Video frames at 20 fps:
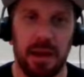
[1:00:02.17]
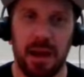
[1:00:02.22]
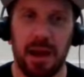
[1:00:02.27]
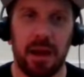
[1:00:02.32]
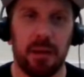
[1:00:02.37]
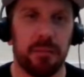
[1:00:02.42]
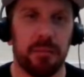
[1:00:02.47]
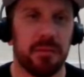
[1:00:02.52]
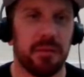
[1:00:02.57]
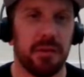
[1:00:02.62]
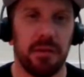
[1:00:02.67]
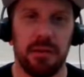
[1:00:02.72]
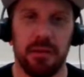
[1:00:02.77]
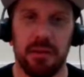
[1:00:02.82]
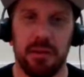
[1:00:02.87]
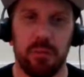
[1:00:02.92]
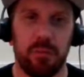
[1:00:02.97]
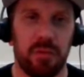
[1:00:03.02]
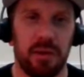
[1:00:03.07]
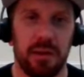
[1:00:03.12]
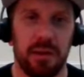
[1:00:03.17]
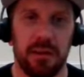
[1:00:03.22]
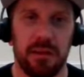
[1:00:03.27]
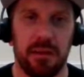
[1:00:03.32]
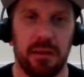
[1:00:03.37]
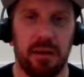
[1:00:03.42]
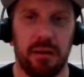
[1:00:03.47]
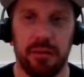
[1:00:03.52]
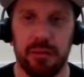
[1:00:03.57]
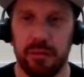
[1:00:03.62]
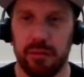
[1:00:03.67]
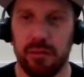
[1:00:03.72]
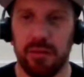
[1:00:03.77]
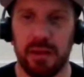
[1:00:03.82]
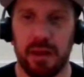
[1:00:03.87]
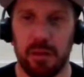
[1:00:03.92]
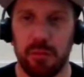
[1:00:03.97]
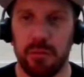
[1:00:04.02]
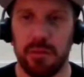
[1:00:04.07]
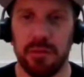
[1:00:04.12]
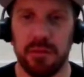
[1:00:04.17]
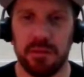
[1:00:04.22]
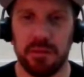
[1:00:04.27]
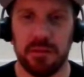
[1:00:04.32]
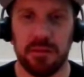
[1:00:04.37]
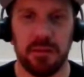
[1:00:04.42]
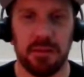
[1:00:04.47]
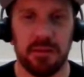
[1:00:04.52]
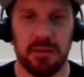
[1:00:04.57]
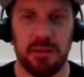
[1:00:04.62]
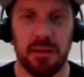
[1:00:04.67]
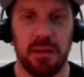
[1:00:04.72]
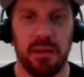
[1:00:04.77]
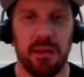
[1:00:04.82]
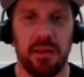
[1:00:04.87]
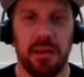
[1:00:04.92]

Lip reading: Absolutely brilliant. I thought that was just,